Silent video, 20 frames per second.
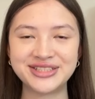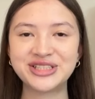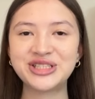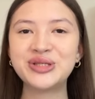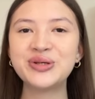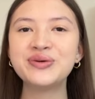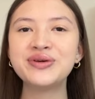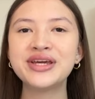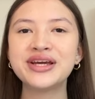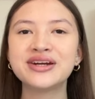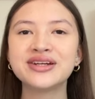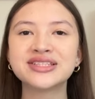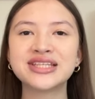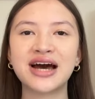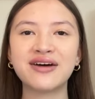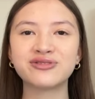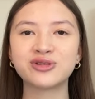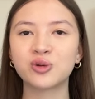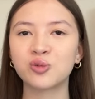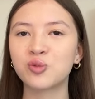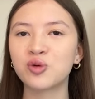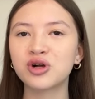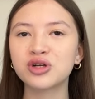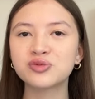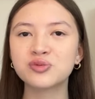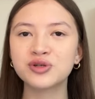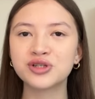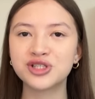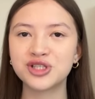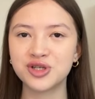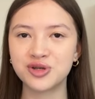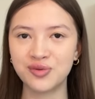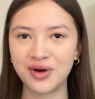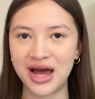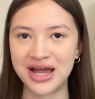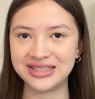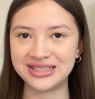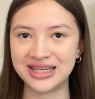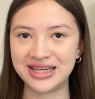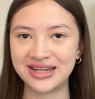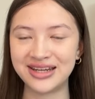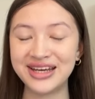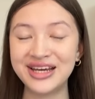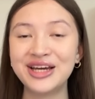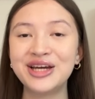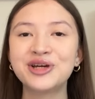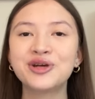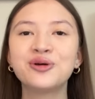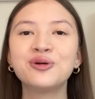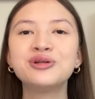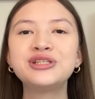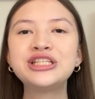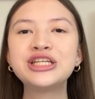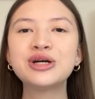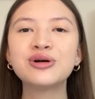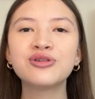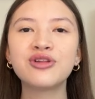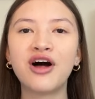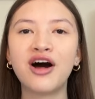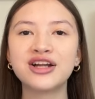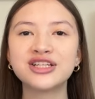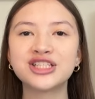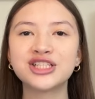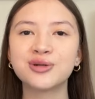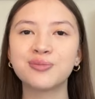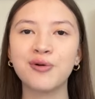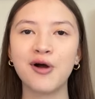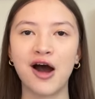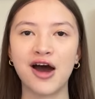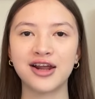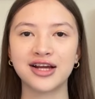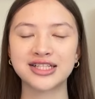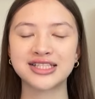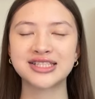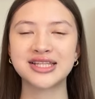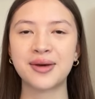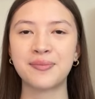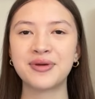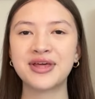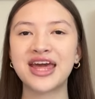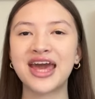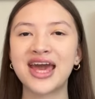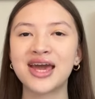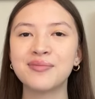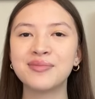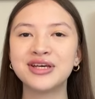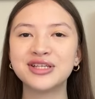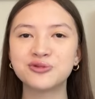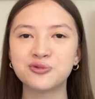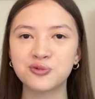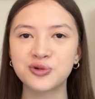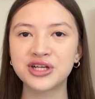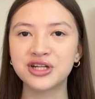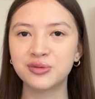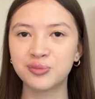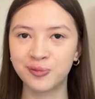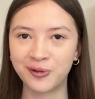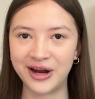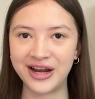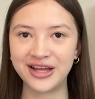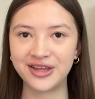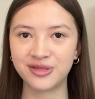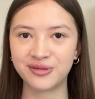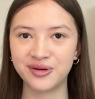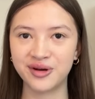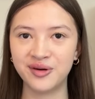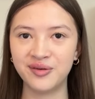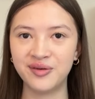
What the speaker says: 2 years after World War II ended, Guccio launched a product that became his real breakthrough,